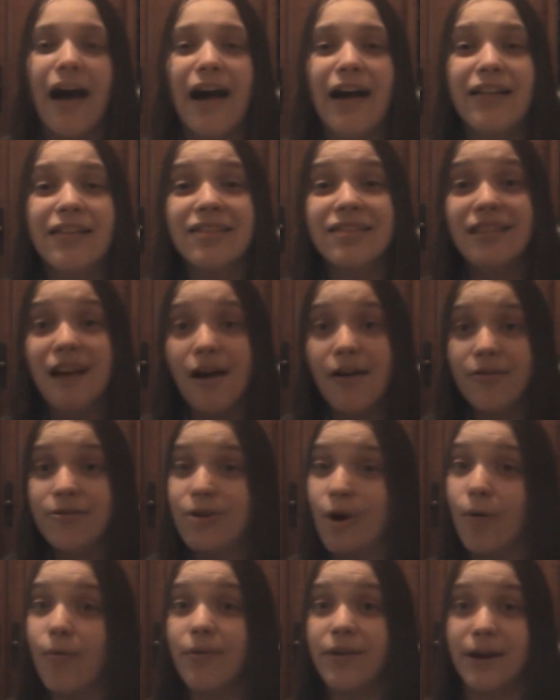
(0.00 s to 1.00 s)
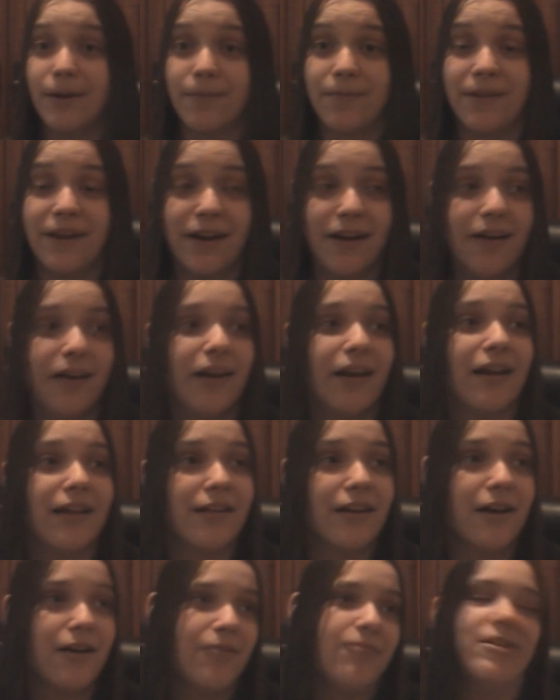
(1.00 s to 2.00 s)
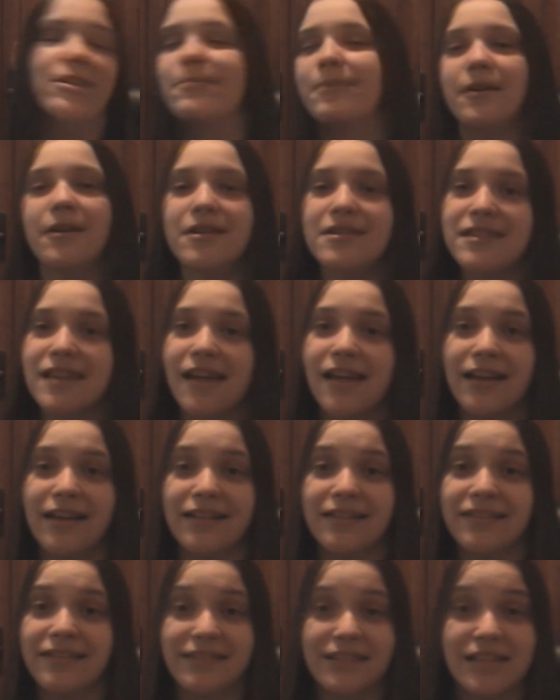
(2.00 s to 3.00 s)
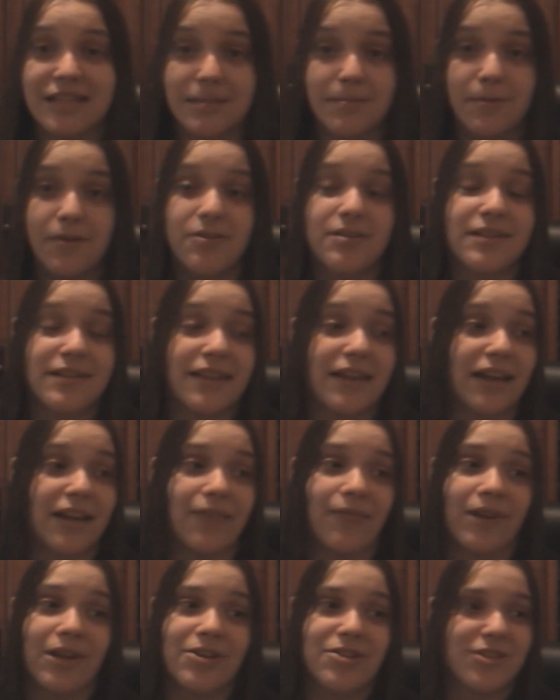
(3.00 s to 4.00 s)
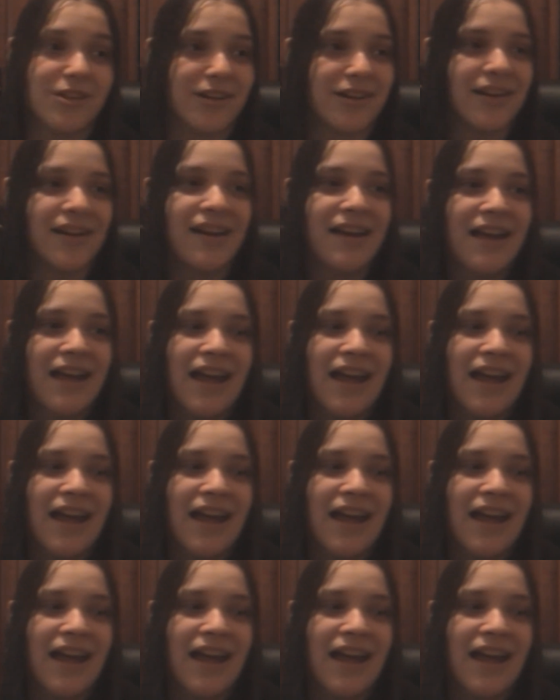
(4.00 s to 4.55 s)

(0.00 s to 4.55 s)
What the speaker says: I love going up there, and I love experiencing that convention.